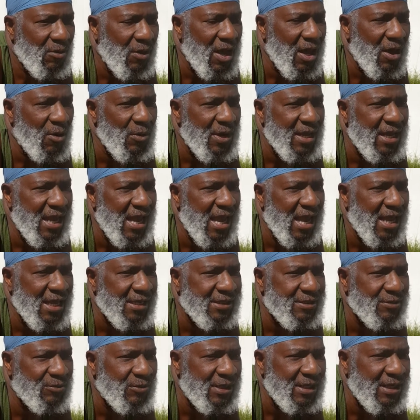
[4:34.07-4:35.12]
well, we had
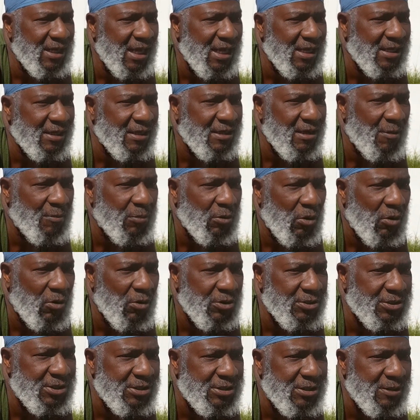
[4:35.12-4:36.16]
a couple of
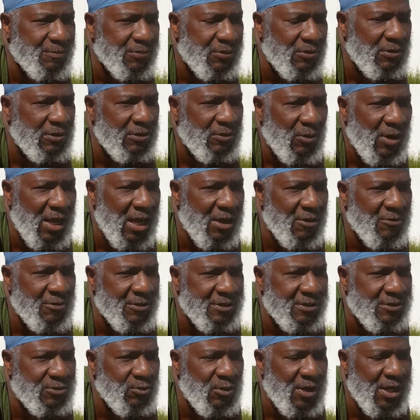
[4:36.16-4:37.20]
horses that pulled the wagon when
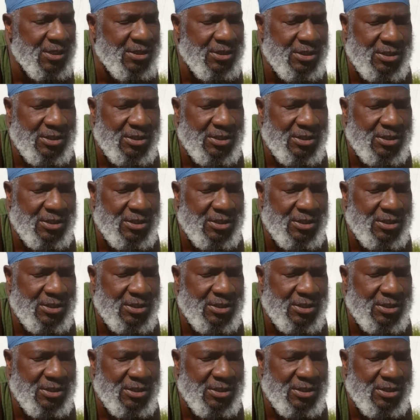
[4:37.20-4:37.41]
it's wet.